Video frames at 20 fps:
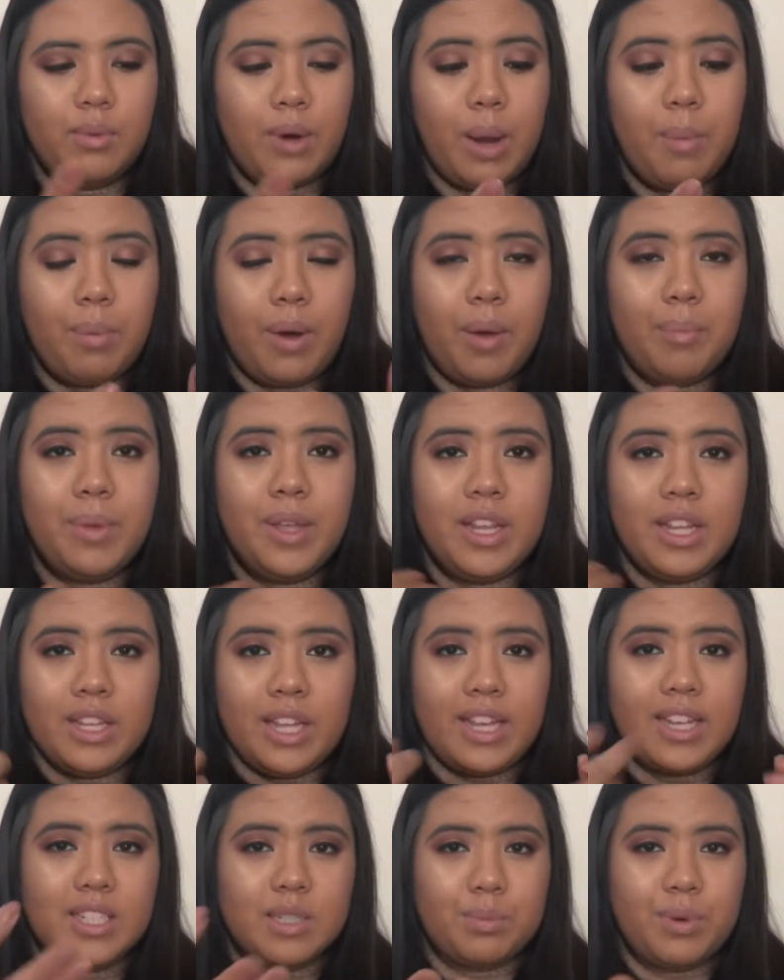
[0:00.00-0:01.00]
pump it, it
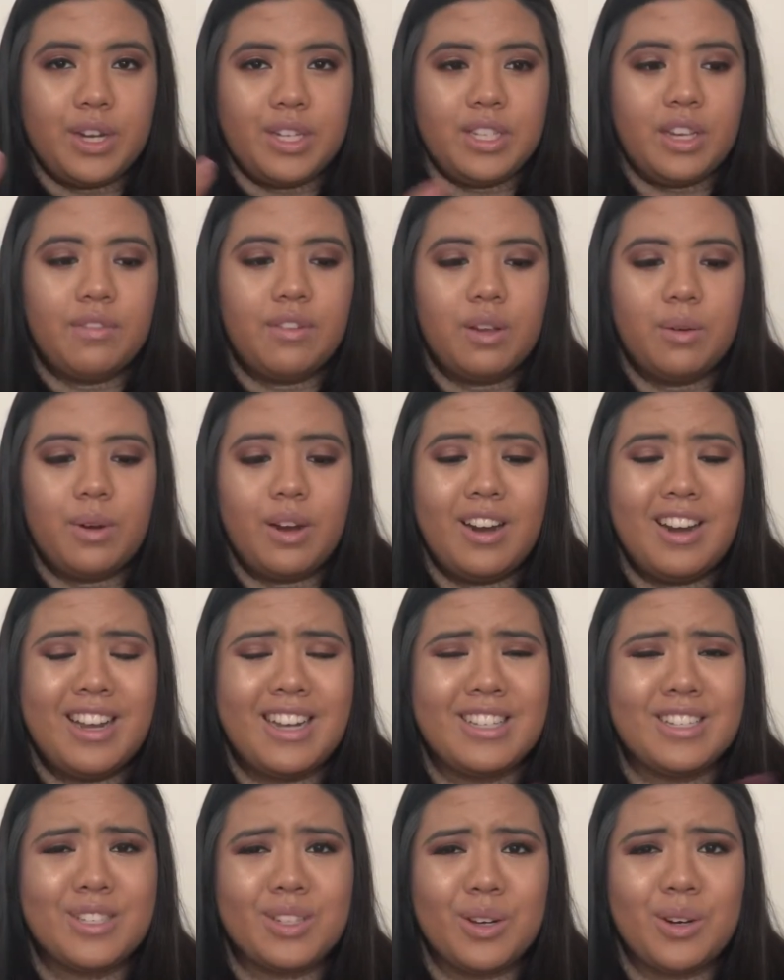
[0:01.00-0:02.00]
like sprays everywhere,
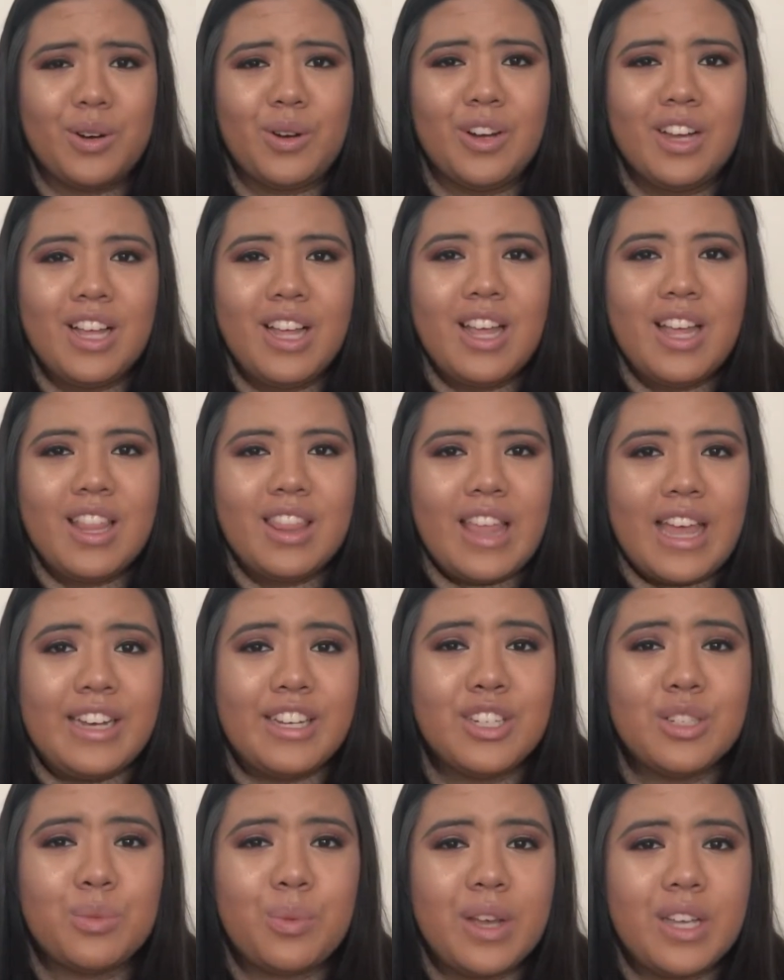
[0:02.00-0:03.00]
and so that
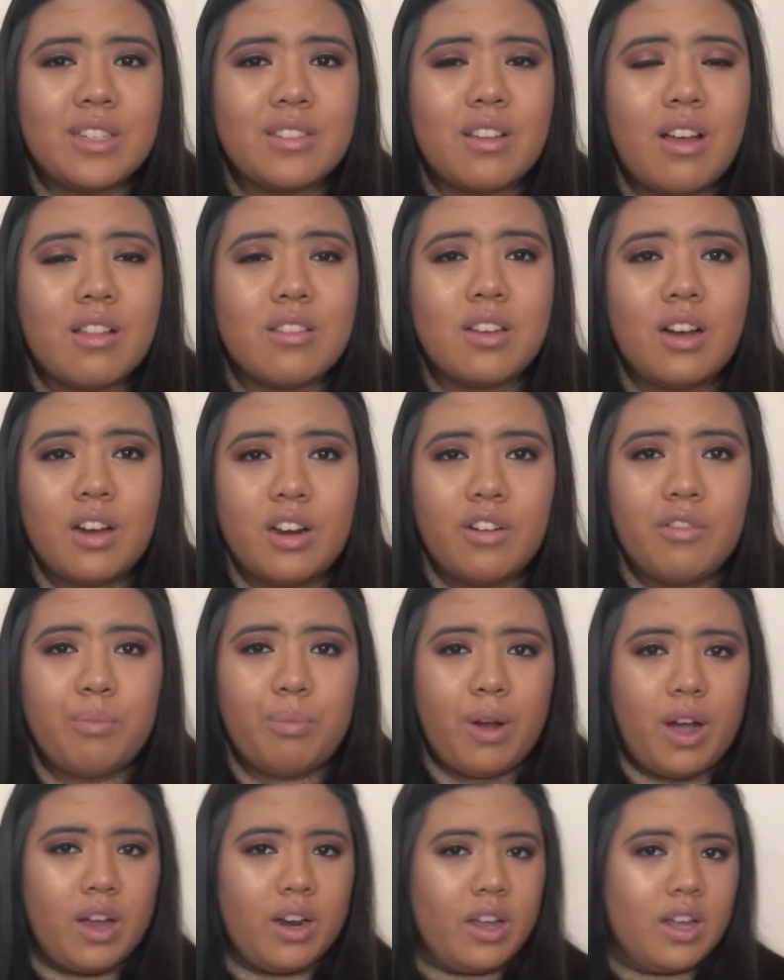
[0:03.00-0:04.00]
just wastes a ton of
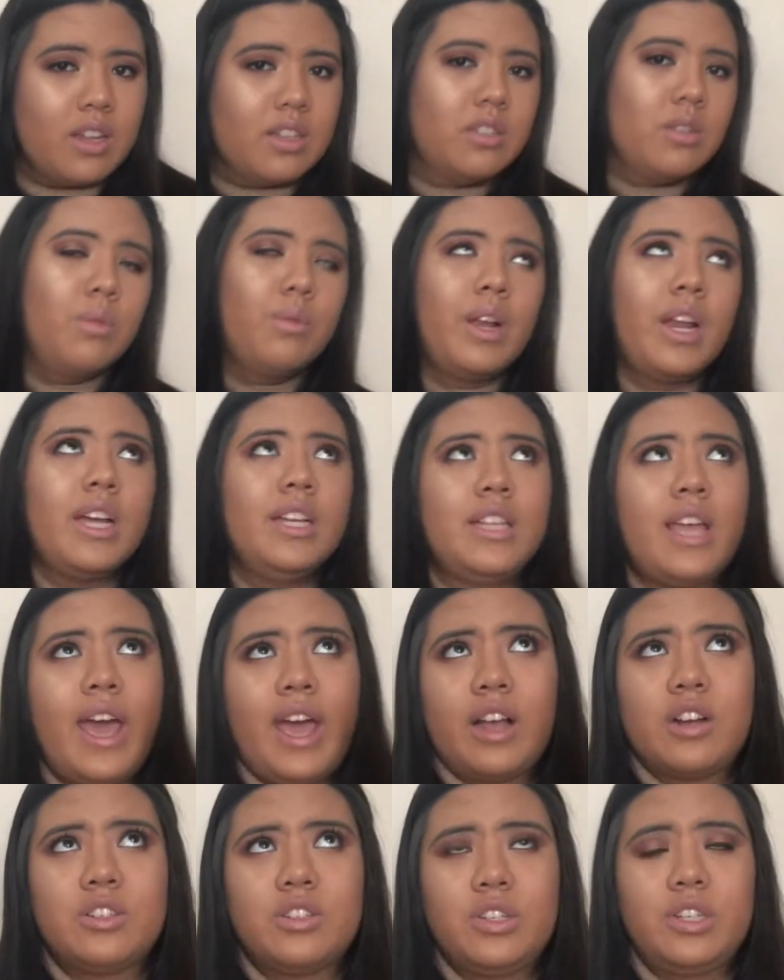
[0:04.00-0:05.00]
product. So what I
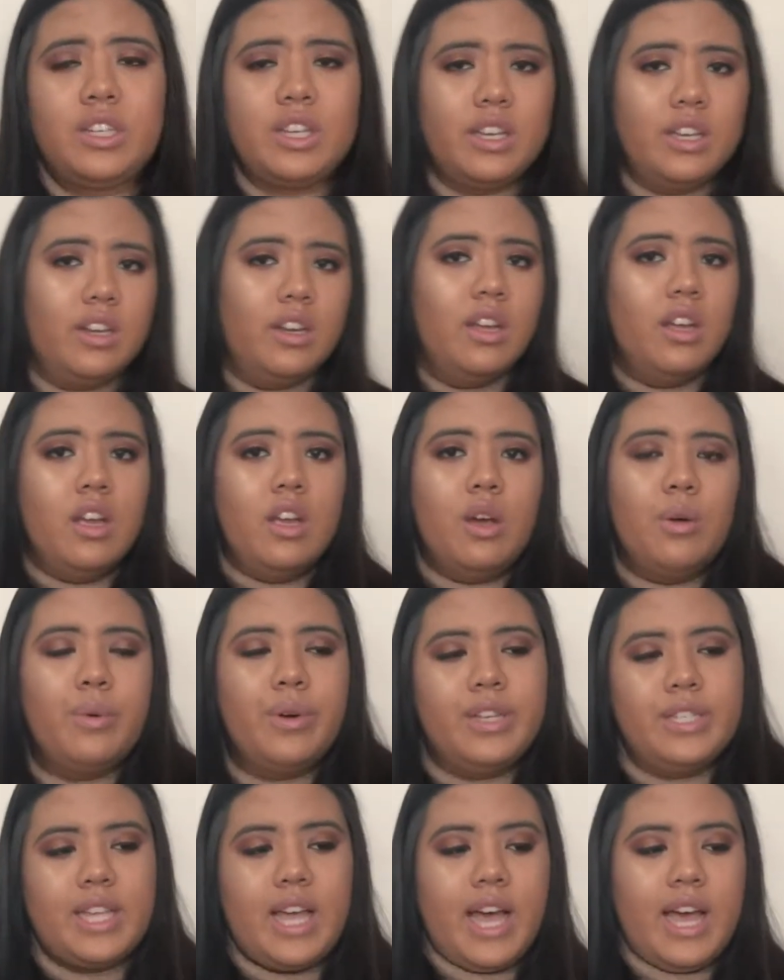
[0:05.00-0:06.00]
actually did
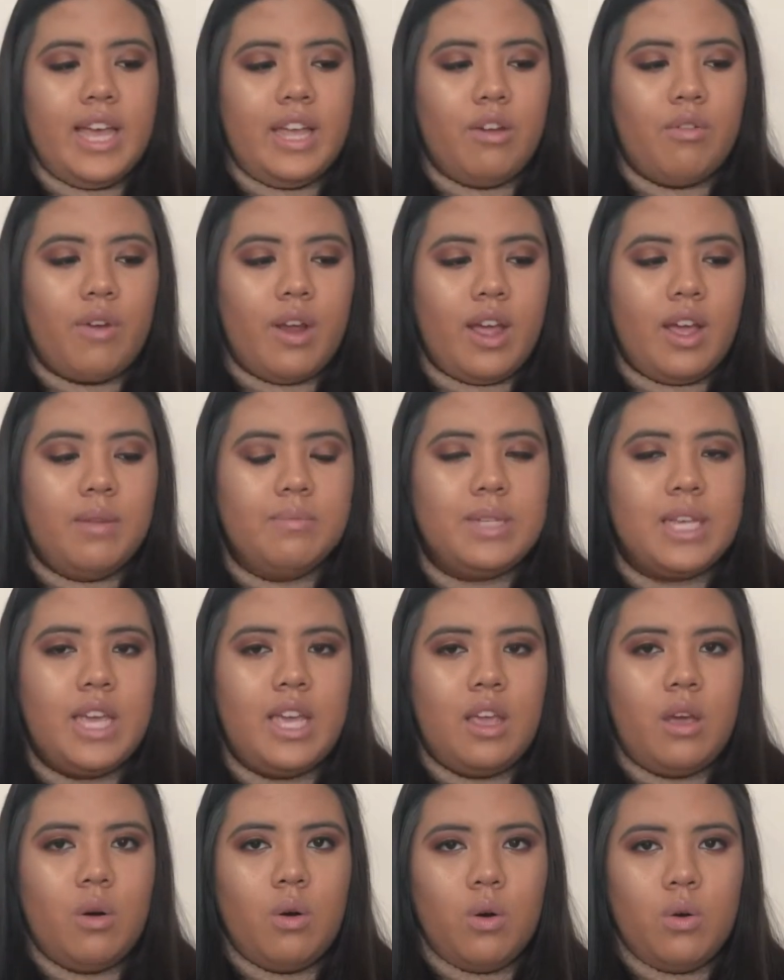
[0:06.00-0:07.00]
was I grabbed
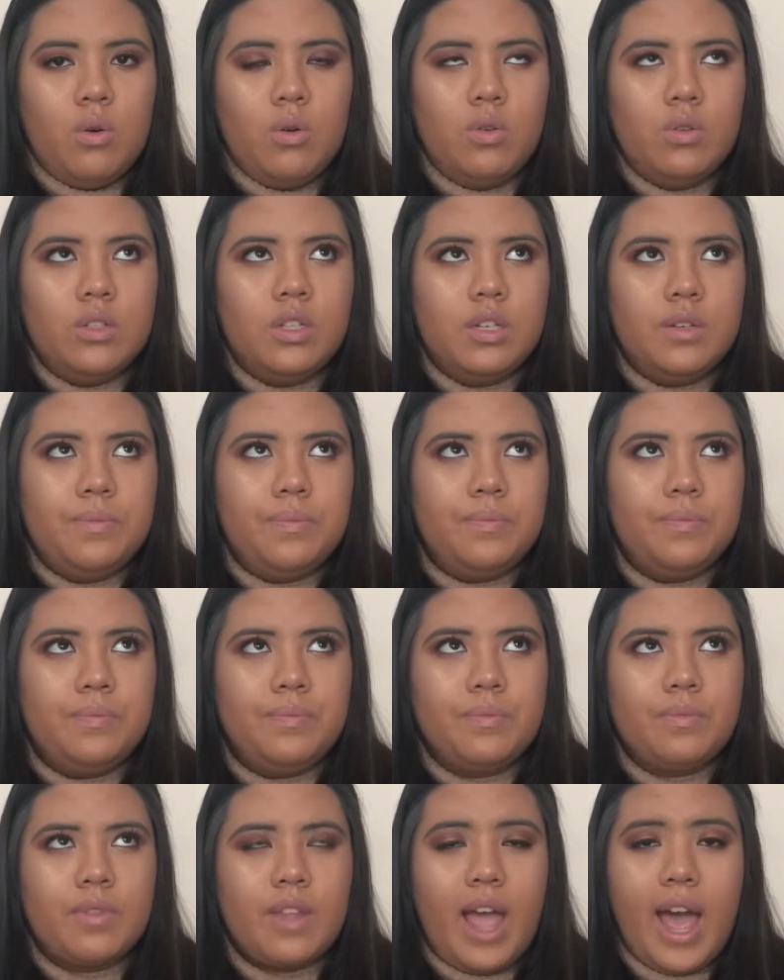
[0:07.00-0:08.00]
a old
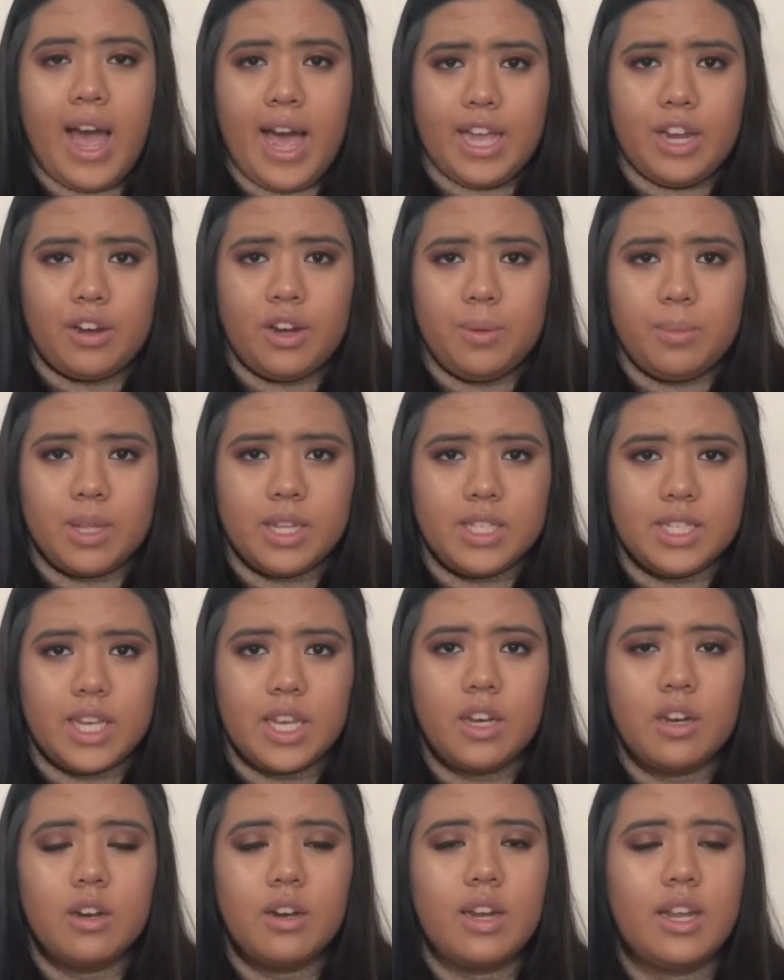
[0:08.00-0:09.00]
eye cream
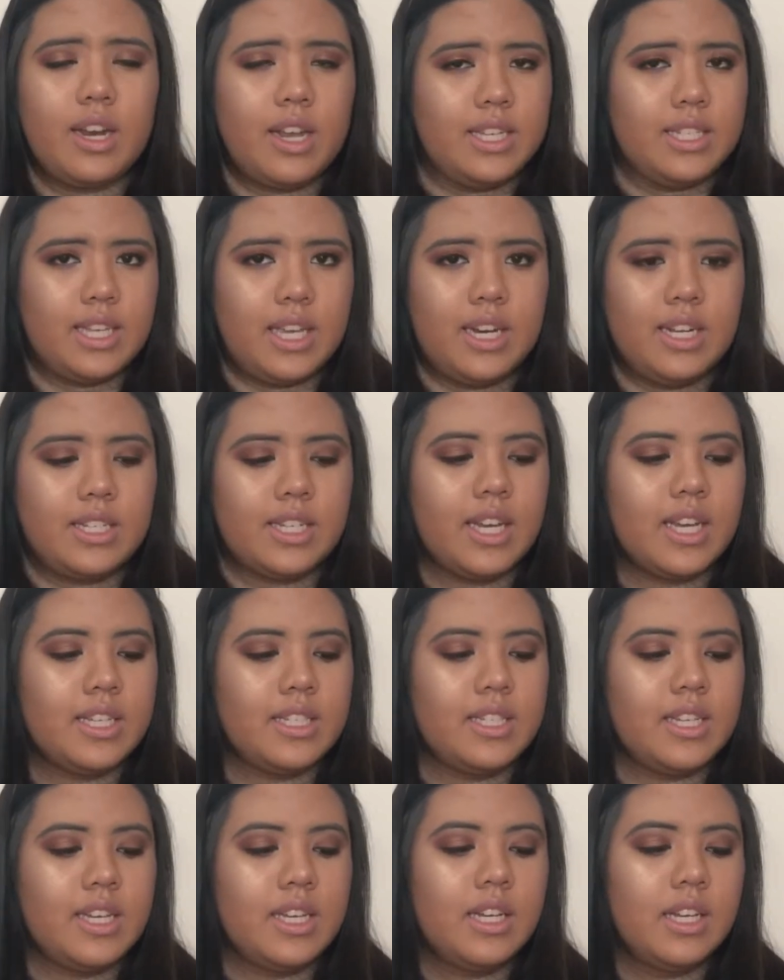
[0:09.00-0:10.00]
container and I
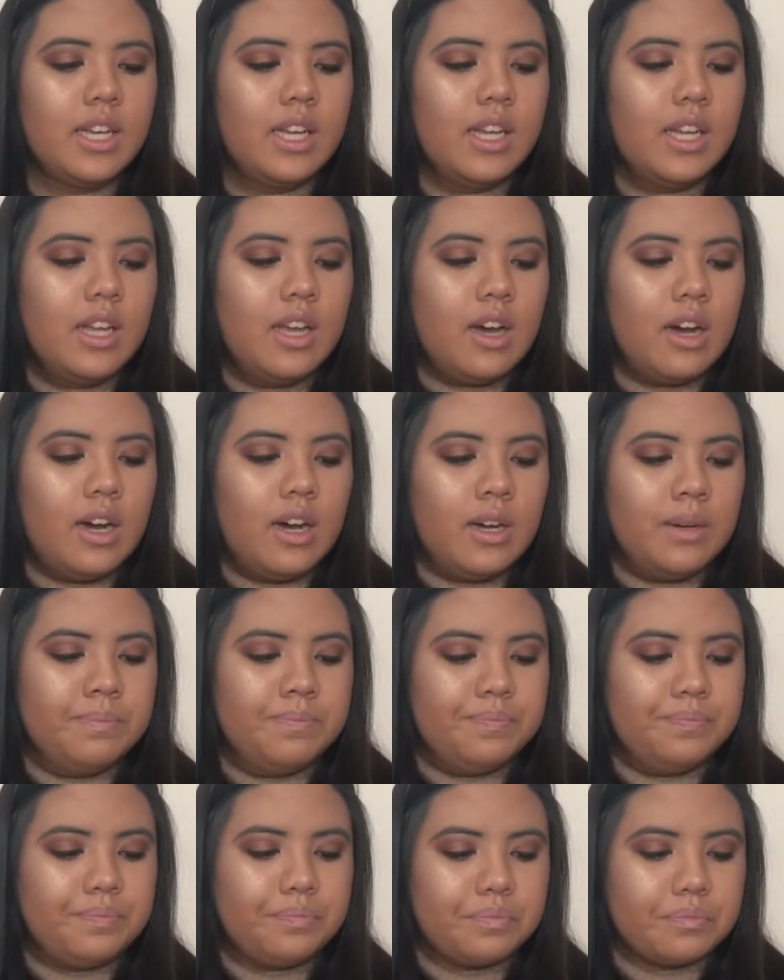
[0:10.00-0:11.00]
sanitized it,
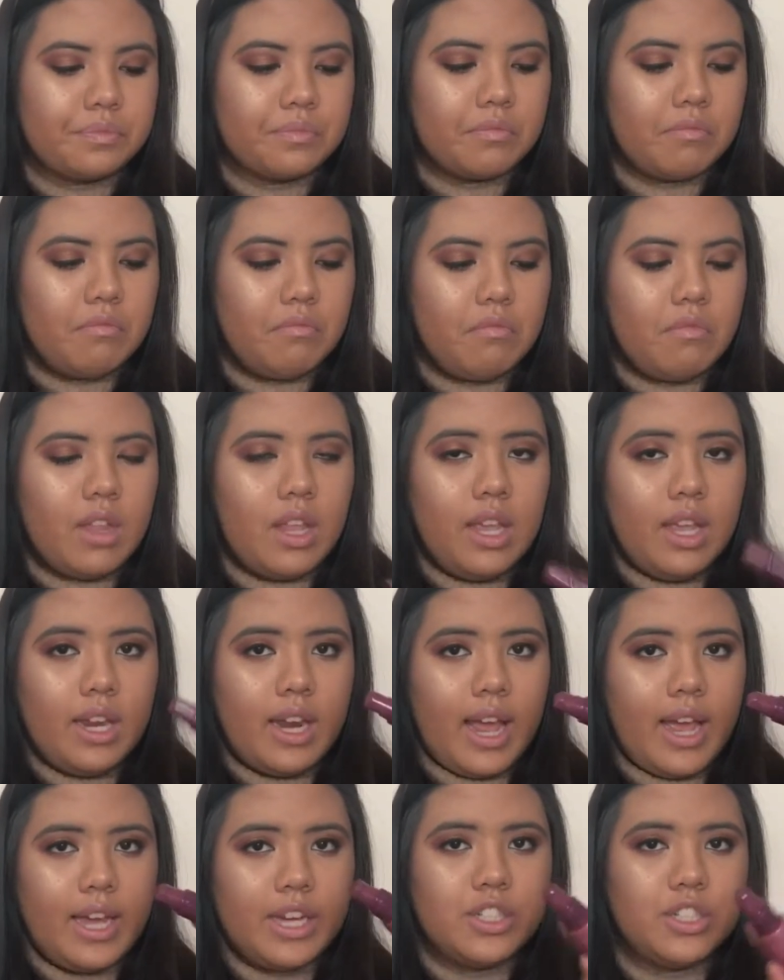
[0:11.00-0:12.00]
and
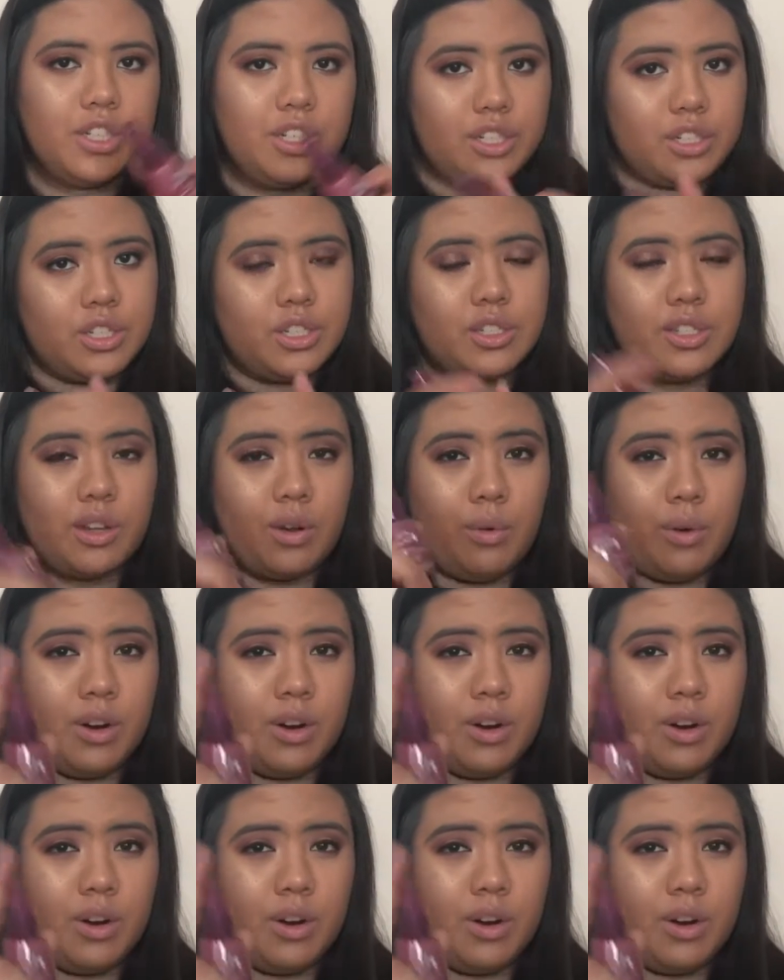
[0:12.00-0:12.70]
I actually just